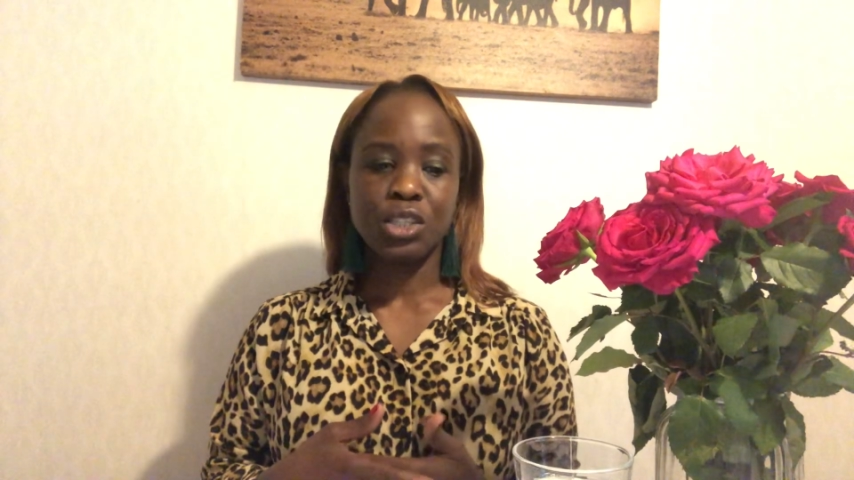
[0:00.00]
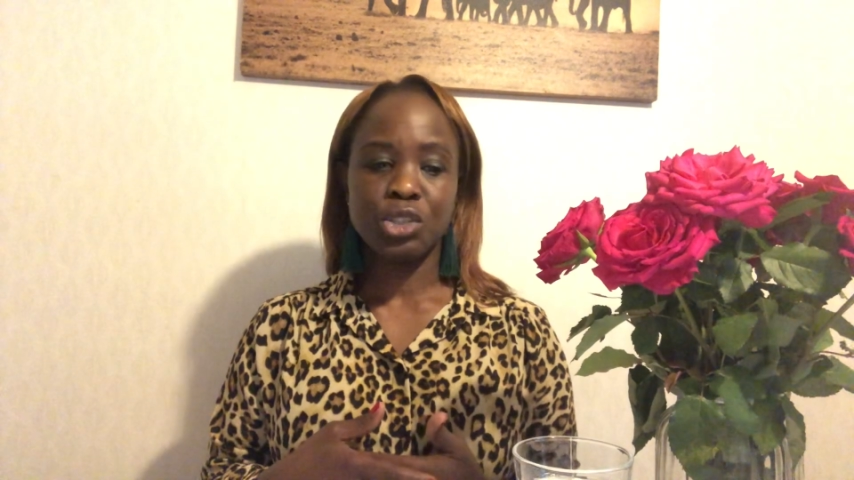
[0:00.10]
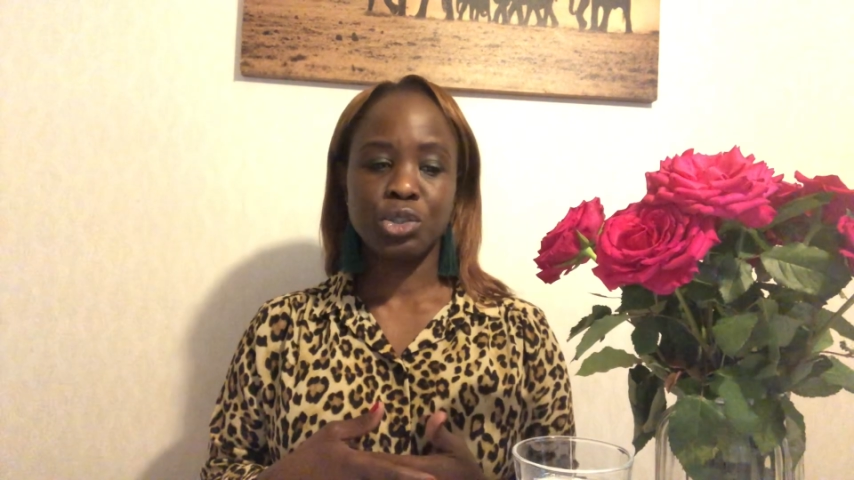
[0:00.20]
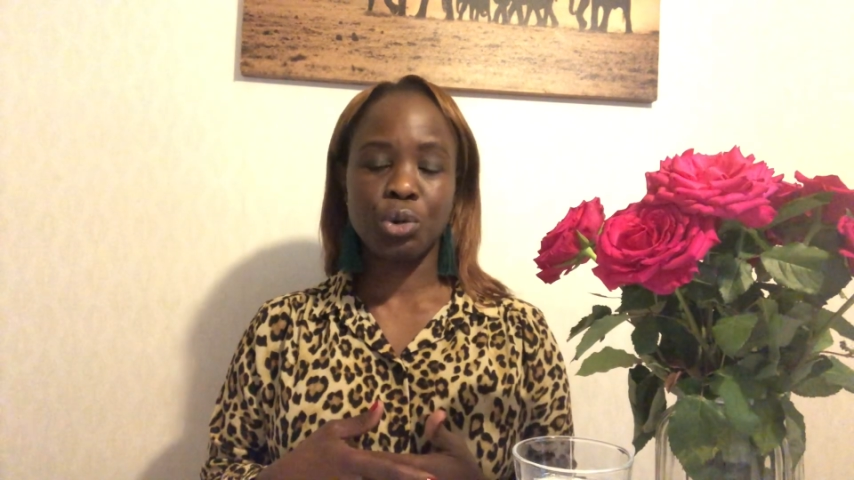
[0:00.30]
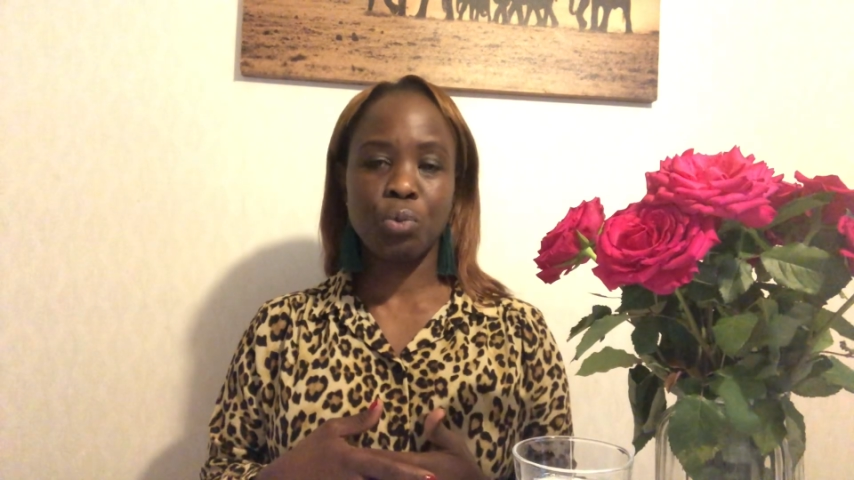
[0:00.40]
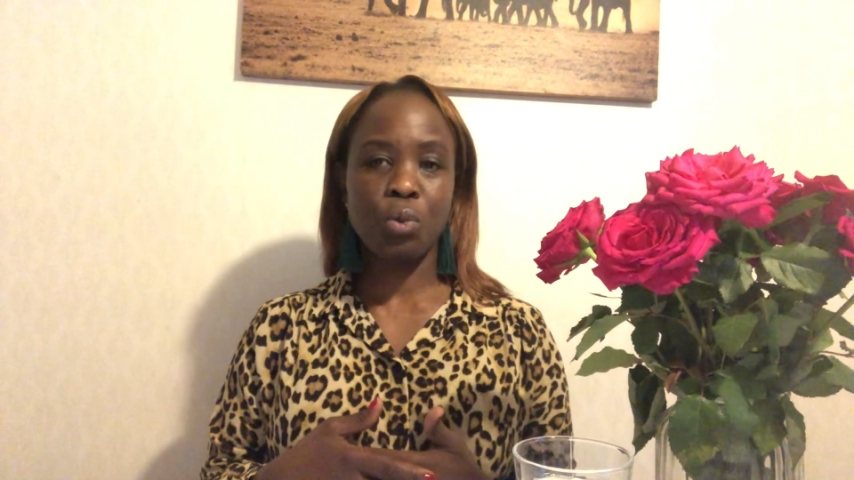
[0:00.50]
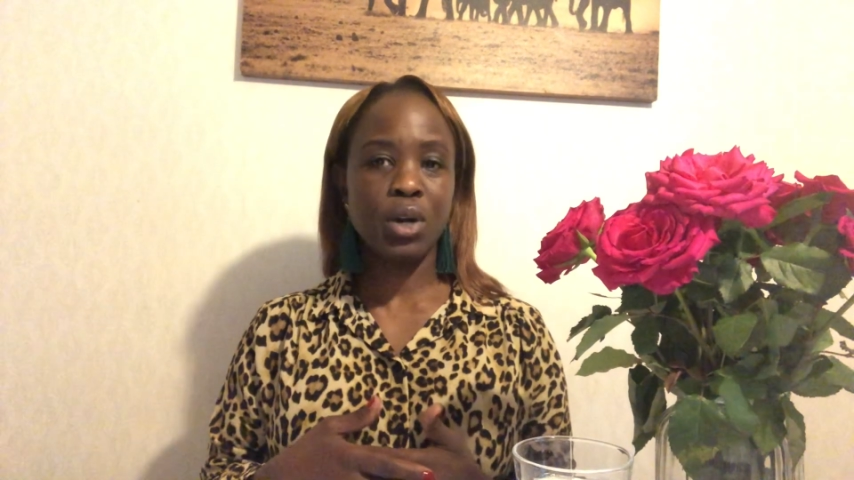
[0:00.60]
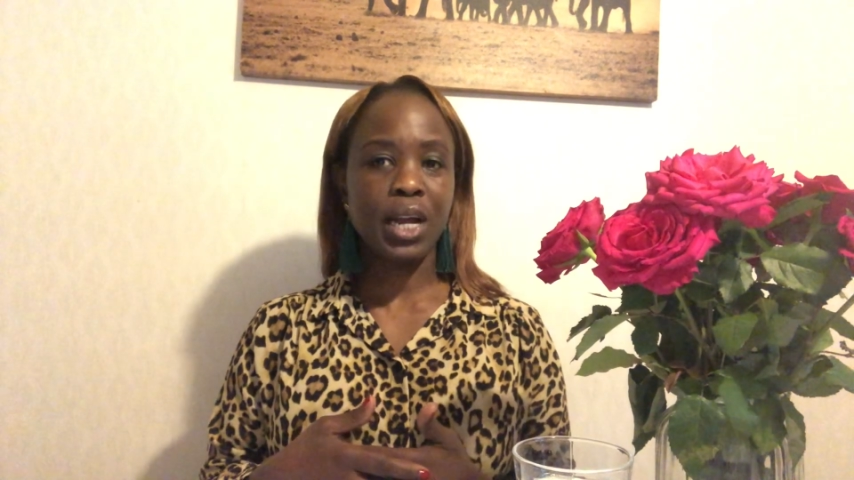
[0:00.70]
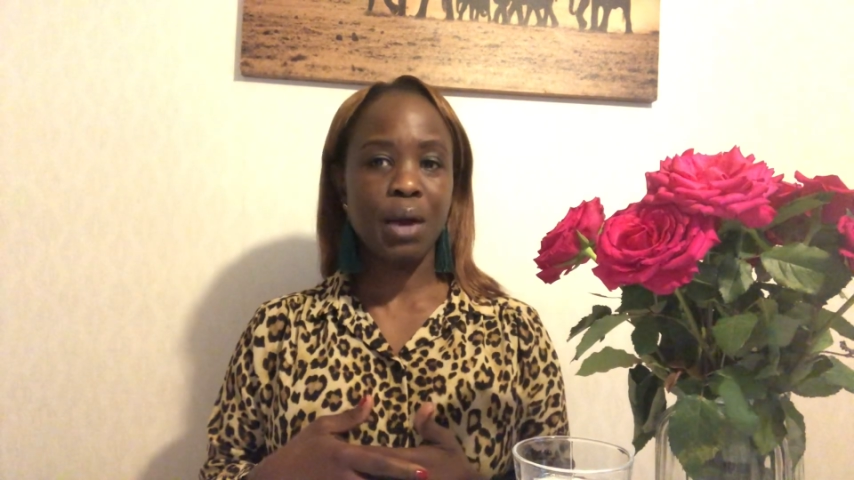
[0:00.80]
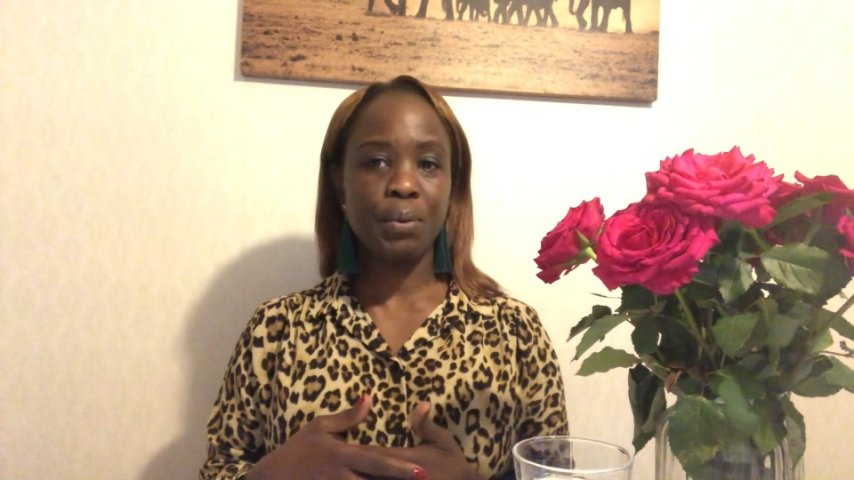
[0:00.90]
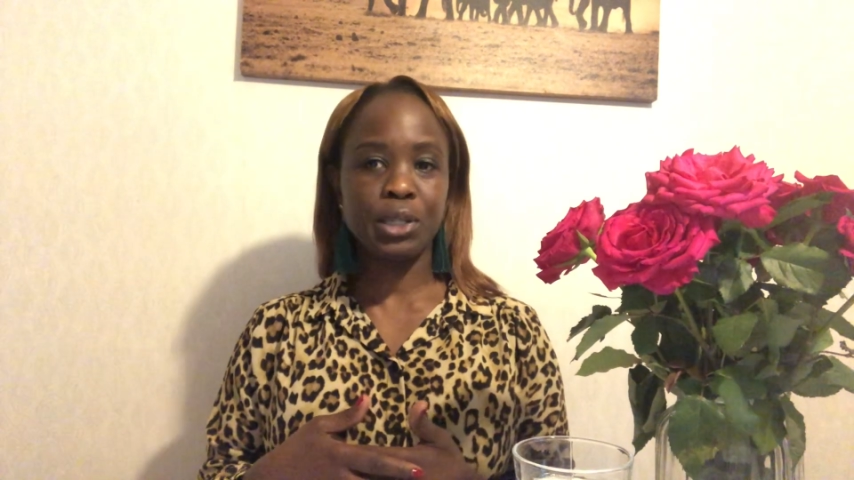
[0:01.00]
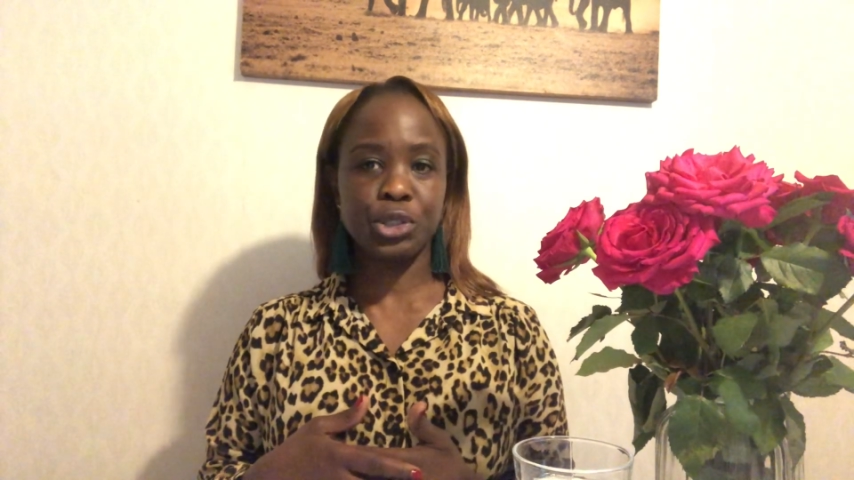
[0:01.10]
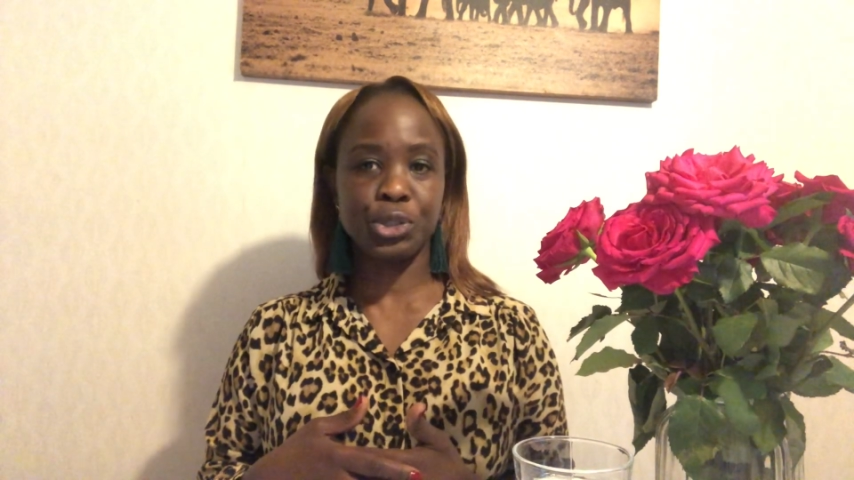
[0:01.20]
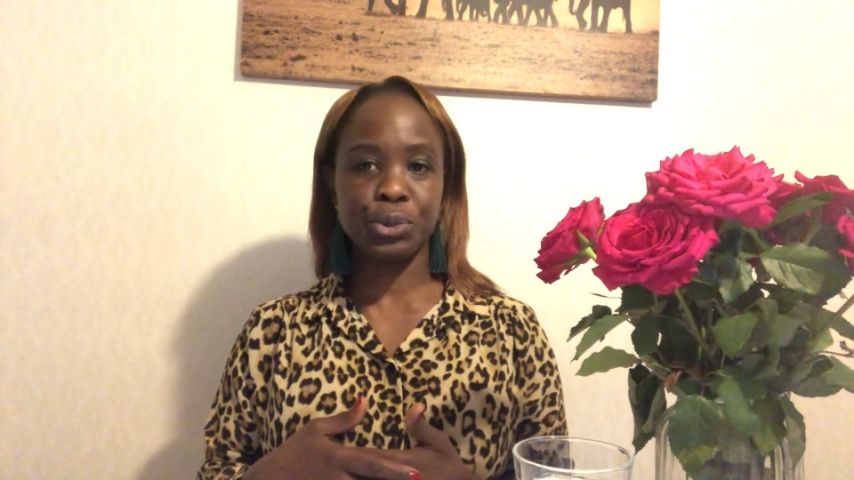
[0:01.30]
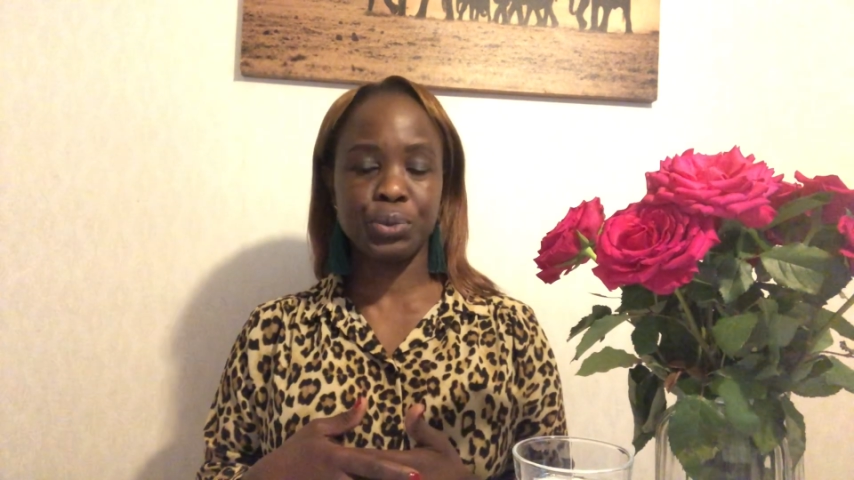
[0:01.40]
So what I will
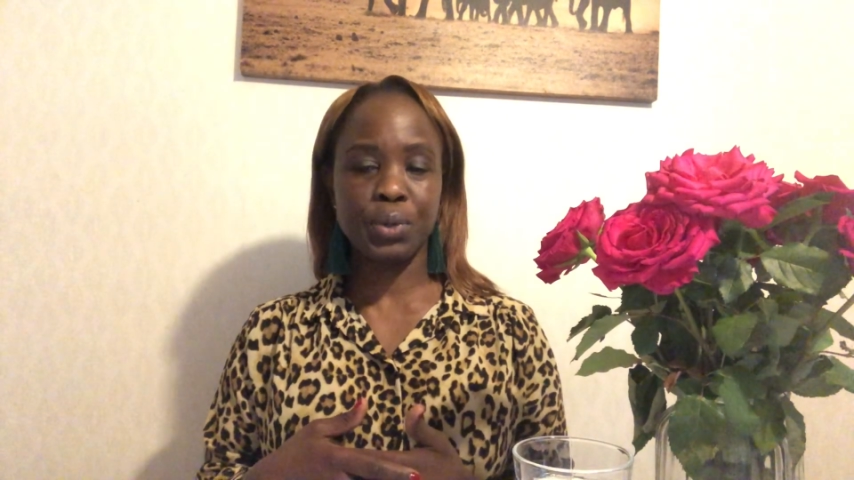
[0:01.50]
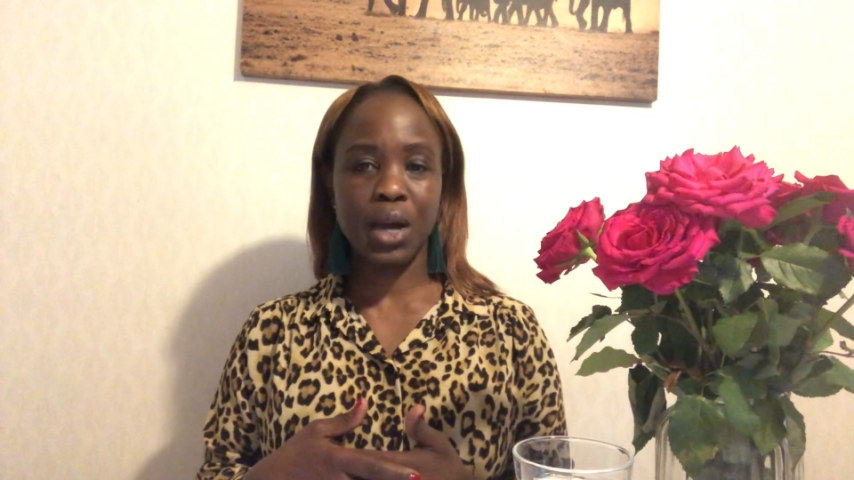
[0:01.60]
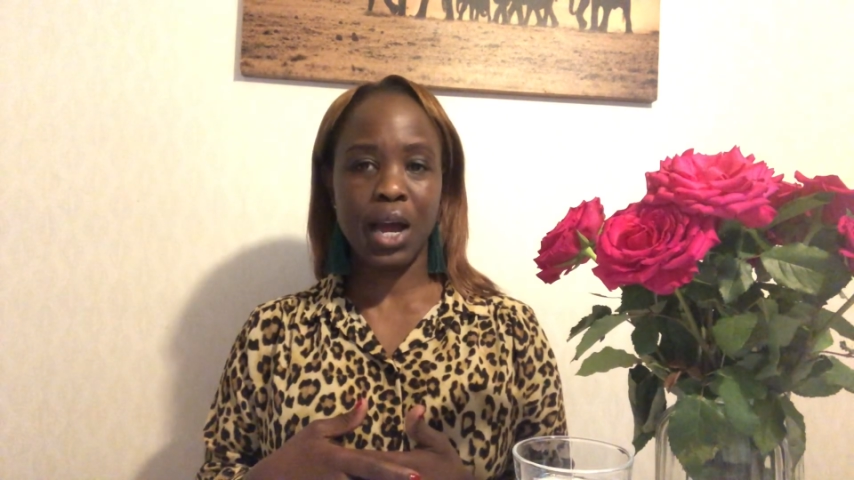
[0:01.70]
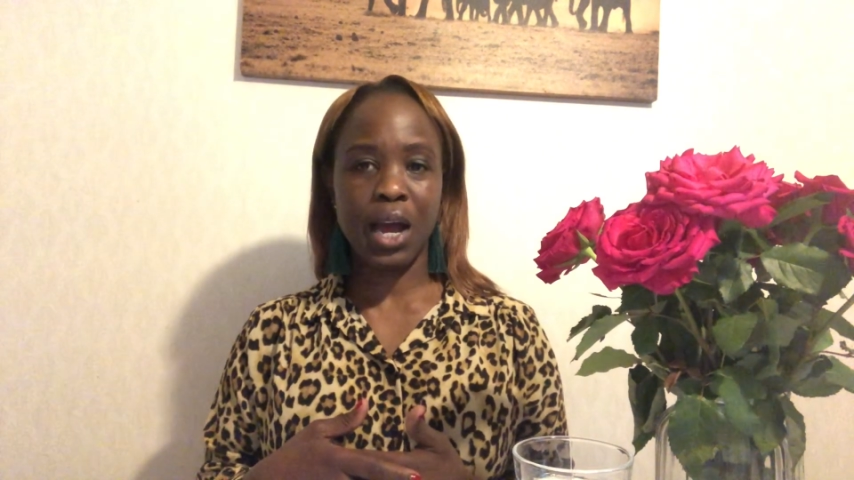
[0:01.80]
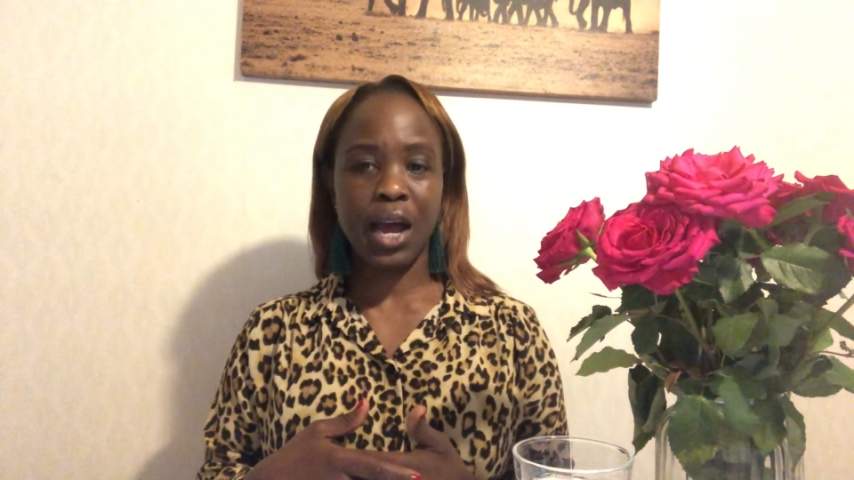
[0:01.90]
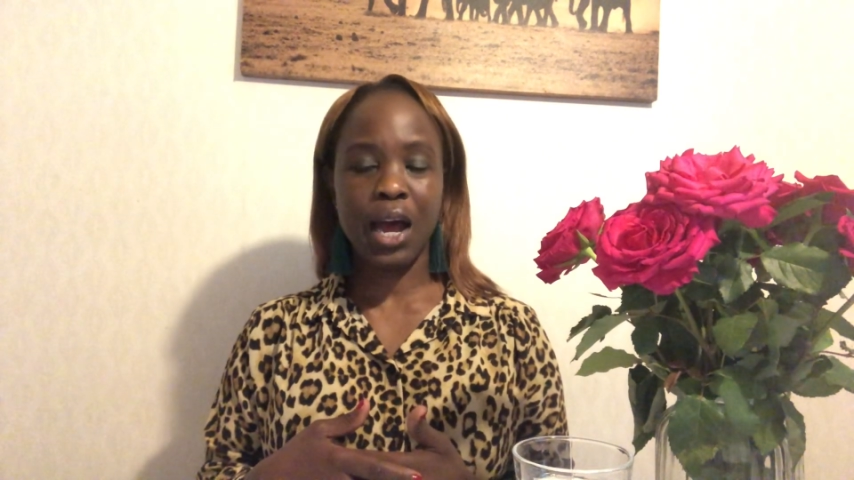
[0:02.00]
do,